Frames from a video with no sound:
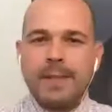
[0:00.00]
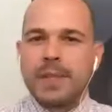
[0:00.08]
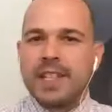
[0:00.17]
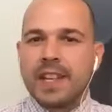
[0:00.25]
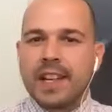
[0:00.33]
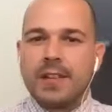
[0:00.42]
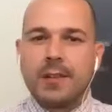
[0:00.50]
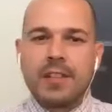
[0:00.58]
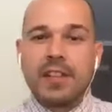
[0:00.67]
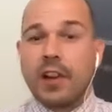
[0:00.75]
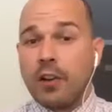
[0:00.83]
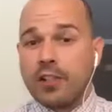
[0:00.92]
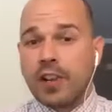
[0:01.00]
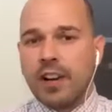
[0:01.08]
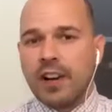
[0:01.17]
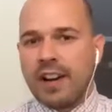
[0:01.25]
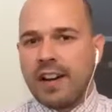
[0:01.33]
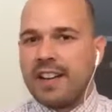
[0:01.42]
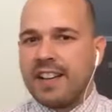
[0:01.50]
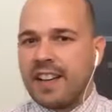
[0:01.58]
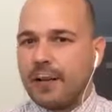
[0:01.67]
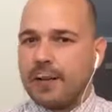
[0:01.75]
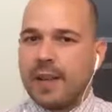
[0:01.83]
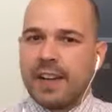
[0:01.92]
get used to the culture and
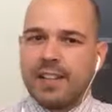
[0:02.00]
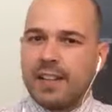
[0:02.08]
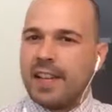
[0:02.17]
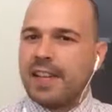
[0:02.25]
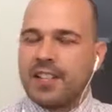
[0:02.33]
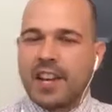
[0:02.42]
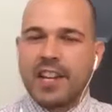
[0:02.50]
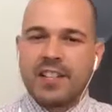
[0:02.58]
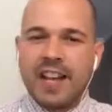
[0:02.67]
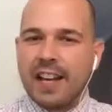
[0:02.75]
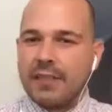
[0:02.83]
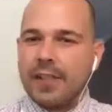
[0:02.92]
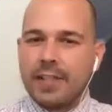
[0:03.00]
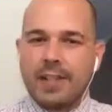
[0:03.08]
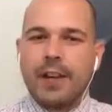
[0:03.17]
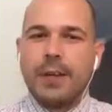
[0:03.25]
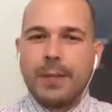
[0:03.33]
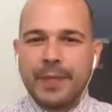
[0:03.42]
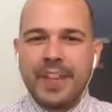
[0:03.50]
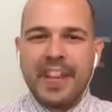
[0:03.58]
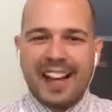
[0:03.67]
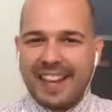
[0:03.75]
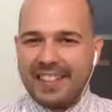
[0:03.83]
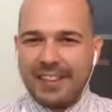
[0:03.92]
get a little education out of it. So yeah, I love it.